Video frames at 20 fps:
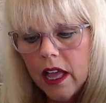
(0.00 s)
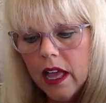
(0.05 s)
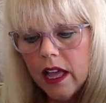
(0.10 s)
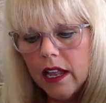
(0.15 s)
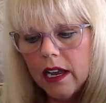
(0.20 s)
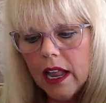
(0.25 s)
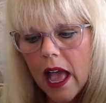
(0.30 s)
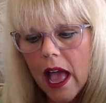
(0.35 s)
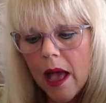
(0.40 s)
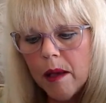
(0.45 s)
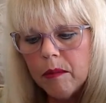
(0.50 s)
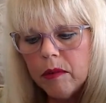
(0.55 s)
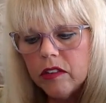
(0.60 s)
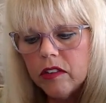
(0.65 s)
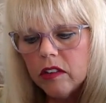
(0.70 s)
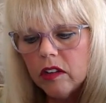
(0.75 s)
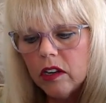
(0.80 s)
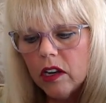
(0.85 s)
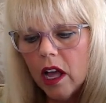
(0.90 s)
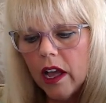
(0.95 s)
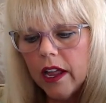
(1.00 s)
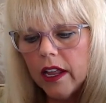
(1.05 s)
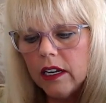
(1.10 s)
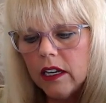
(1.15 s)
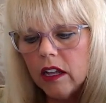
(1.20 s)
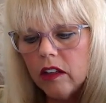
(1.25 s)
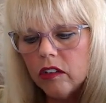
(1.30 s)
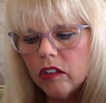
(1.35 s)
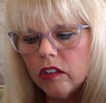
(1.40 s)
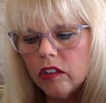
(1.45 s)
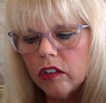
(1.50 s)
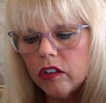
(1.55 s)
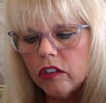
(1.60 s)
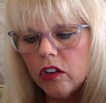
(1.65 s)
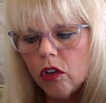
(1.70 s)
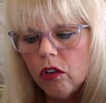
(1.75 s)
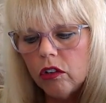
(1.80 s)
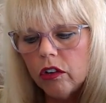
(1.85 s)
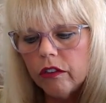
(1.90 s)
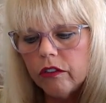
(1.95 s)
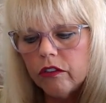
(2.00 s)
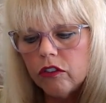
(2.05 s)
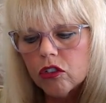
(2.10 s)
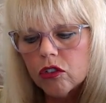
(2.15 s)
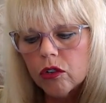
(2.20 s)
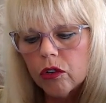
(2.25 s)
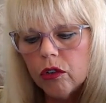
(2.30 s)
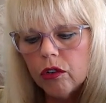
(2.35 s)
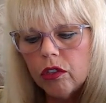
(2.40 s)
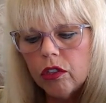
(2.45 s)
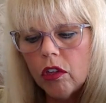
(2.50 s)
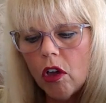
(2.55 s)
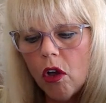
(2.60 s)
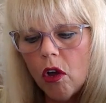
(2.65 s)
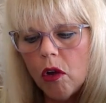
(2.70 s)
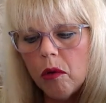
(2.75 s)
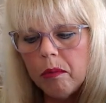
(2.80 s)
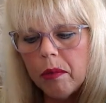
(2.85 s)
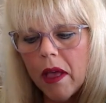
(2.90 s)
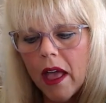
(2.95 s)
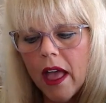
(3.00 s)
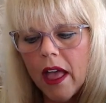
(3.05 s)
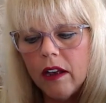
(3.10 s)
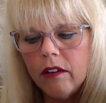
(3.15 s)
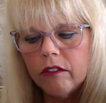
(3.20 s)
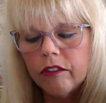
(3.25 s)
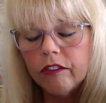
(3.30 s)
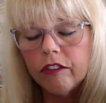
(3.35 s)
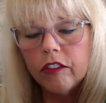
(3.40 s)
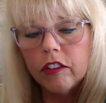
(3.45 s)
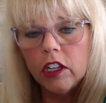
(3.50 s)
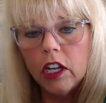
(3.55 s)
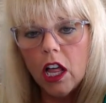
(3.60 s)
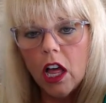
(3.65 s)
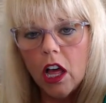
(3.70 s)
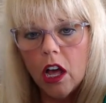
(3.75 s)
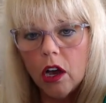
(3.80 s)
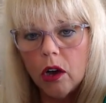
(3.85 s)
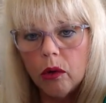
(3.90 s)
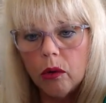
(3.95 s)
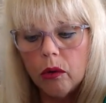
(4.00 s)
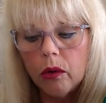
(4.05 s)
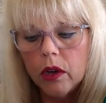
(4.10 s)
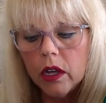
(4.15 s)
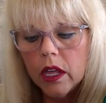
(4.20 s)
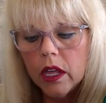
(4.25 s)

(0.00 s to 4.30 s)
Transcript: An Amazonite is a stone of truth, hope, and flow.